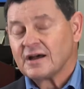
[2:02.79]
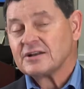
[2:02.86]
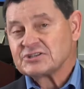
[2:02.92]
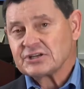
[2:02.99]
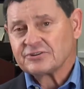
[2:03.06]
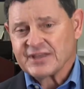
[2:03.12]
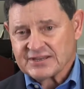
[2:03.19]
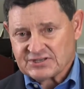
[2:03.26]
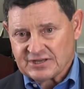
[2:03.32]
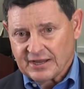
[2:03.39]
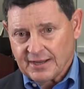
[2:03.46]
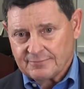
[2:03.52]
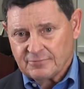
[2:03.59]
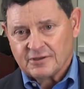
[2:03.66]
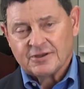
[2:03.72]
Until next
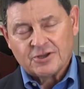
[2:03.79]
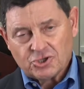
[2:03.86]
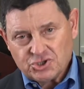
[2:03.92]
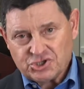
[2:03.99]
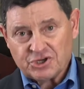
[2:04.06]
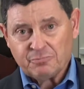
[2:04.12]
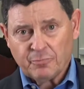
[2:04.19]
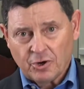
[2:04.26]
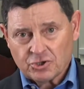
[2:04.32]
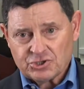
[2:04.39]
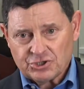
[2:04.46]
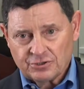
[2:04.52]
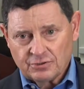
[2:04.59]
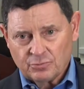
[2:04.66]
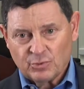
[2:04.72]
time, Jim
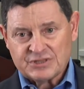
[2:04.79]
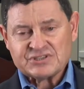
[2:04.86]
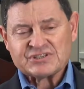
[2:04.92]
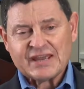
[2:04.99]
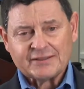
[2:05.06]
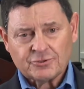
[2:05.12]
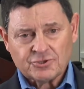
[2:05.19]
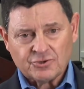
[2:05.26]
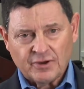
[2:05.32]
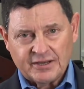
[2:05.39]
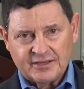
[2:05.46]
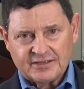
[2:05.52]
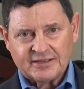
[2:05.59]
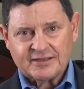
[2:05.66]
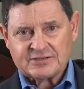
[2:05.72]
Marshall with Sandler
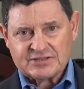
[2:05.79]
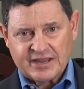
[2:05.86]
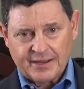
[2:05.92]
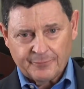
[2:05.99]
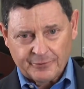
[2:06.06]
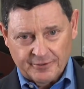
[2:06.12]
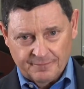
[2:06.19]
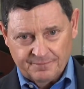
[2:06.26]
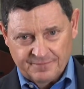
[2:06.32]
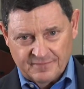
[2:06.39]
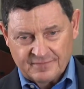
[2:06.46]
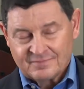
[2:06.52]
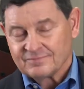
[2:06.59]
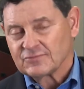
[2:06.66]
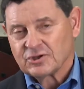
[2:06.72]
Training in Tampa.
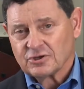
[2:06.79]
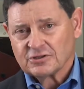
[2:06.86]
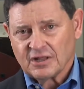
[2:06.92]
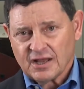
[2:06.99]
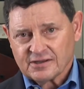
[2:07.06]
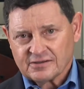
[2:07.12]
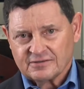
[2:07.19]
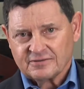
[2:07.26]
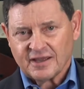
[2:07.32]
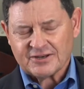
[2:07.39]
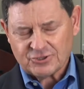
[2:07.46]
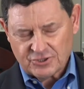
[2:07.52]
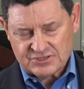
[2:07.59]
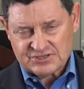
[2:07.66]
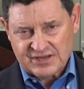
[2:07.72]
Good luck and good